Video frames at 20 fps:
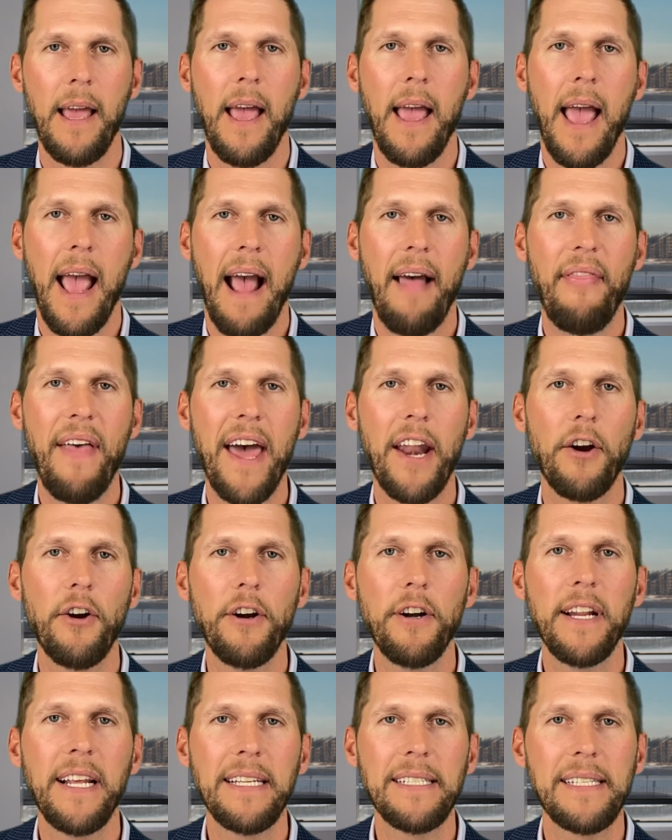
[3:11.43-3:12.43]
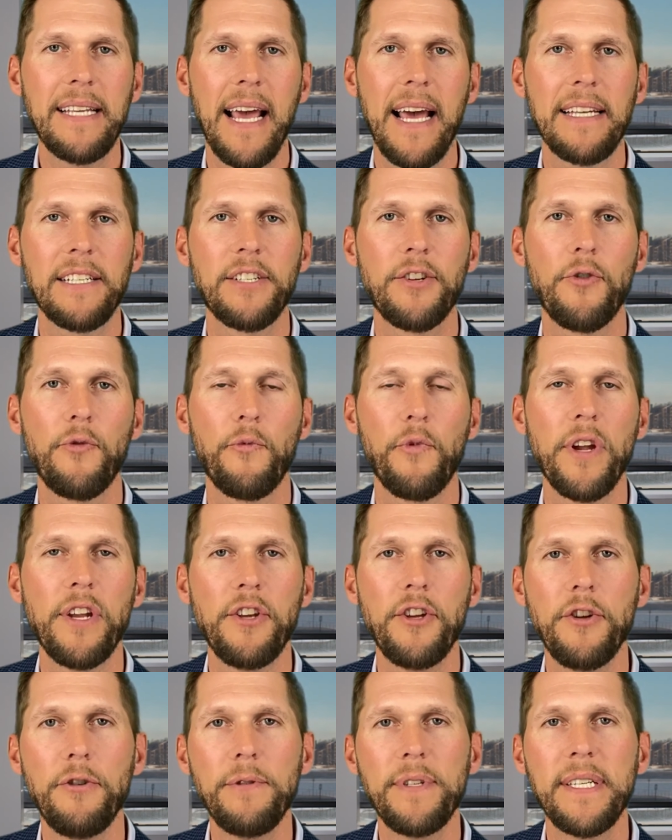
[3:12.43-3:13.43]
And that earnings test
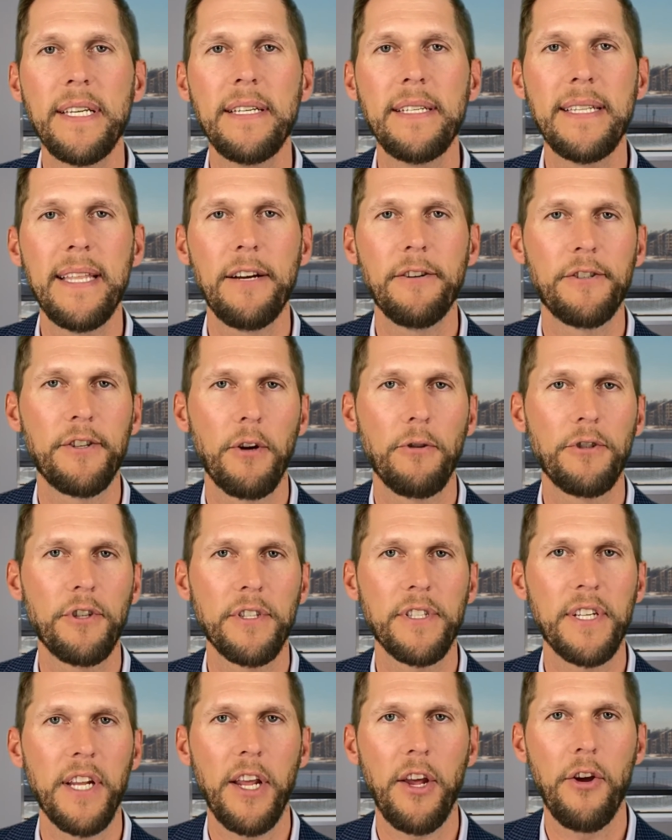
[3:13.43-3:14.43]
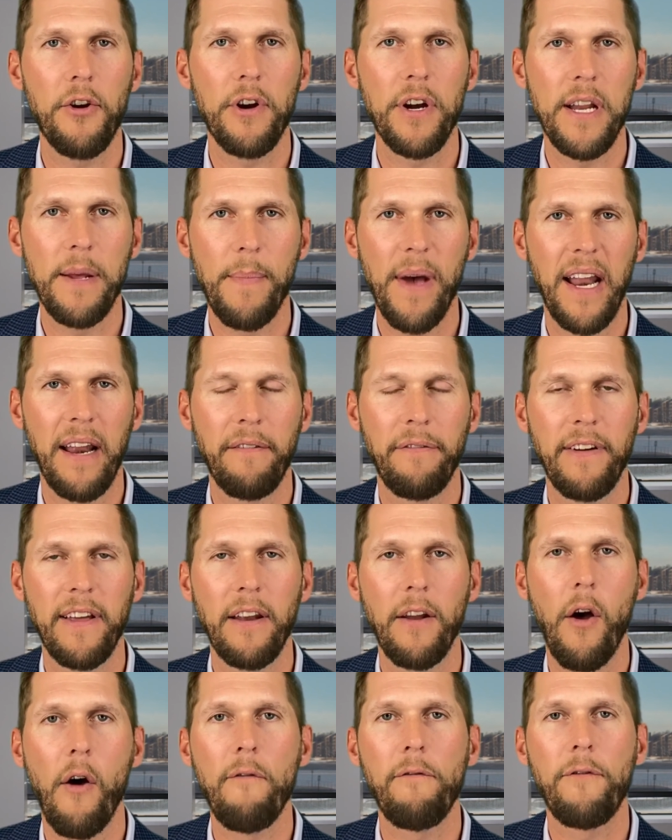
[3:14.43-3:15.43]
reduces their Social Security
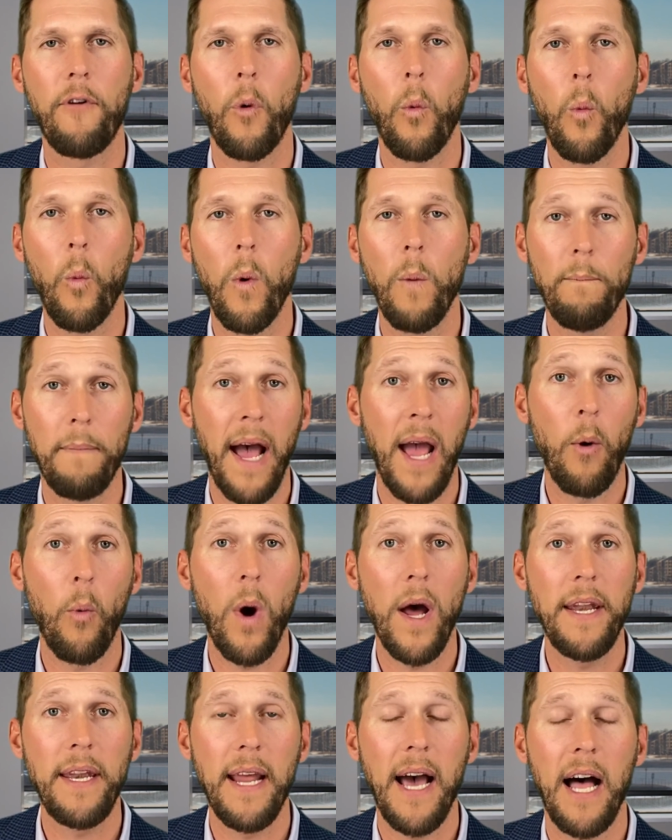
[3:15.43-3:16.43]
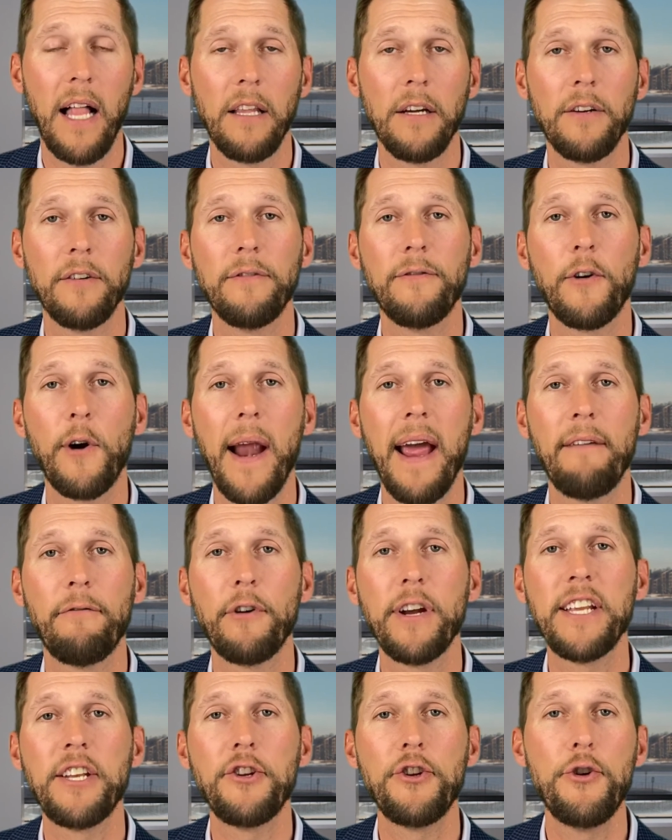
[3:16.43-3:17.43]
benefit by $1 for
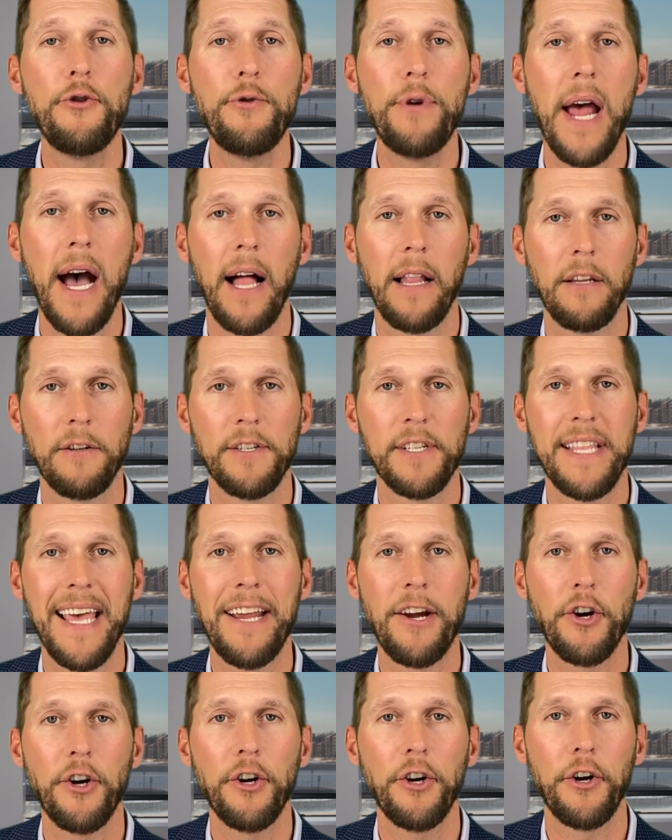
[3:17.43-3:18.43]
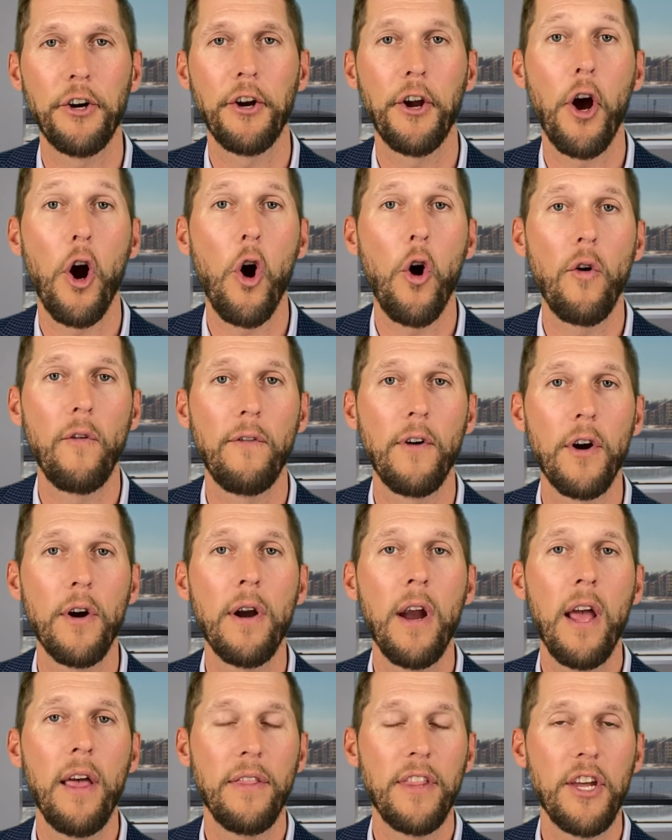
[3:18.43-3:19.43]
every $2 they earn
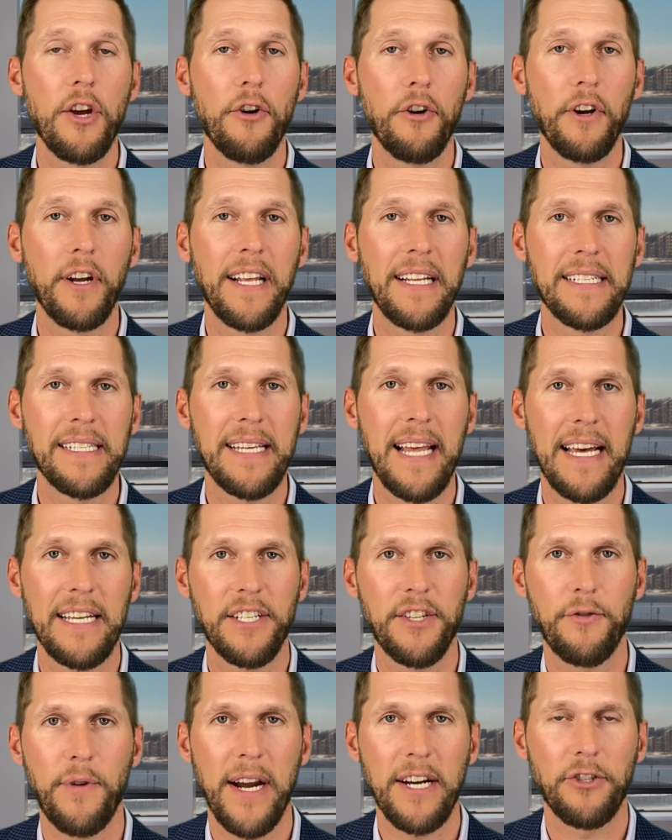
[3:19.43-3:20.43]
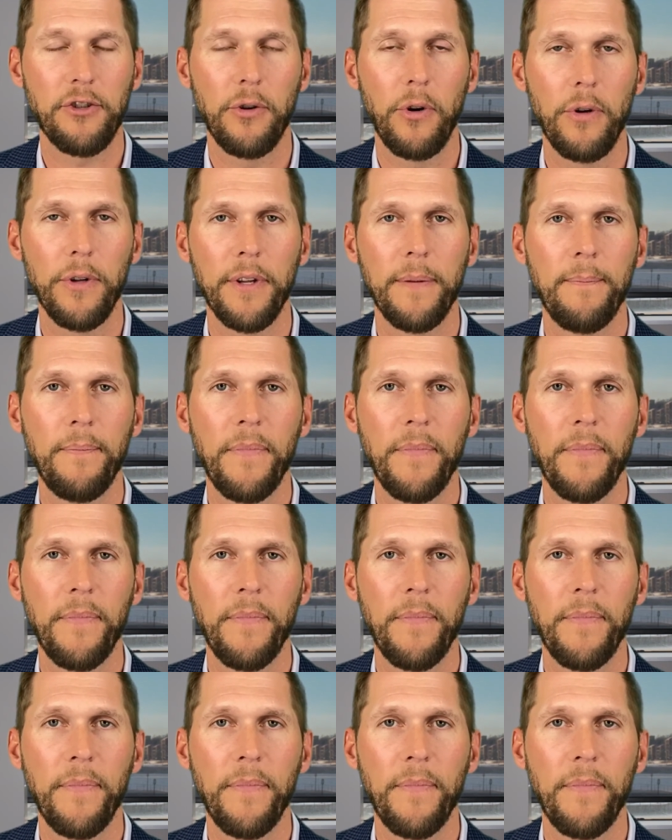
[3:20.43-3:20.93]
over the earnings test threshold.